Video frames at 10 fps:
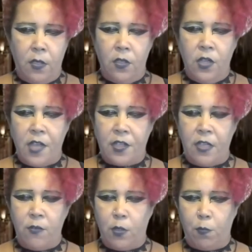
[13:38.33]
Nothing
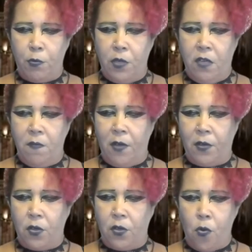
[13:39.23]
was pretty about a
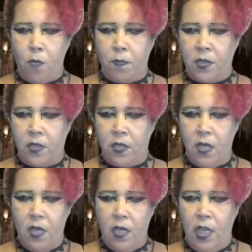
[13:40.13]
corpse.
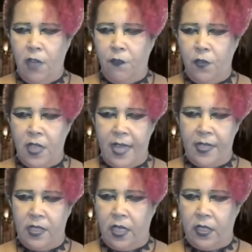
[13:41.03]
Even
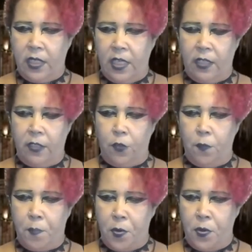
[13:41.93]
that delicate little
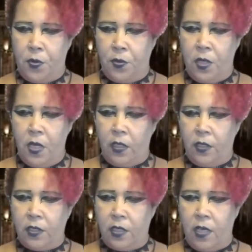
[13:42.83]
bird
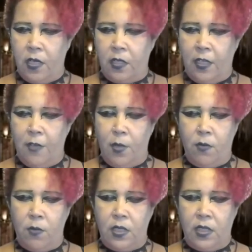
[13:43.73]
looked ugly when it
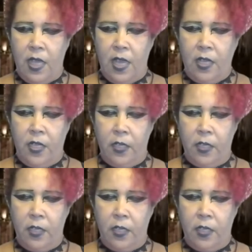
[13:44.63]
was dead.